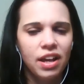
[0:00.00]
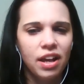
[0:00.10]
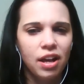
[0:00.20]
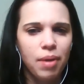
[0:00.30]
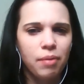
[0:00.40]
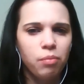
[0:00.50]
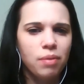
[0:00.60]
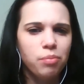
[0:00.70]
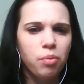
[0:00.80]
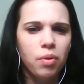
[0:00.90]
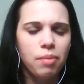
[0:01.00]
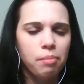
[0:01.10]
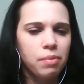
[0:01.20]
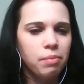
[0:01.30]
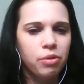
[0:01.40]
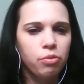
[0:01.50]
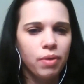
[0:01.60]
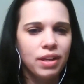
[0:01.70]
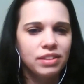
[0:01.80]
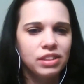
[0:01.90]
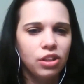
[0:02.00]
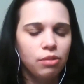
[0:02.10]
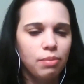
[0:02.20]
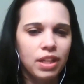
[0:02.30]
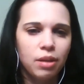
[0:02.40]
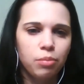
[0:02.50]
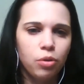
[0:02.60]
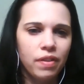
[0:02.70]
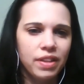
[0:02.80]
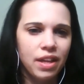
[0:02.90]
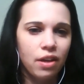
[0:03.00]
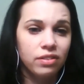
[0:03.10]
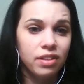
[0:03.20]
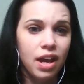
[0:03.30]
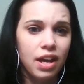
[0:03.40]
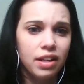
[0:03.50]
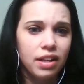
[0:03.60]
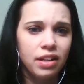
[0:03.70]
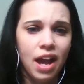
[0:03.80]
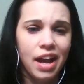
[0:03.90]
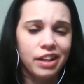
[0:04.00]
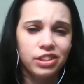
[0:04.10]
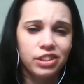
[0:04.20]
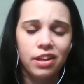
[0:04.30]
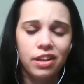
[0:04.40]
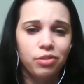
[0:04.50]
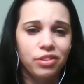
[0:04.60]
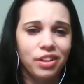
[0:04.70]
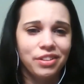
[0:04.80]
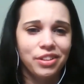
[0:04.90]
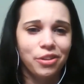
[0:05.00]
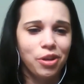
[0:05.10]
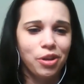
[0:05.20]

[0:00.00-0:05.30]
At one point, about midway through the race, he started making a move on the outside, and I actually thought he was going to,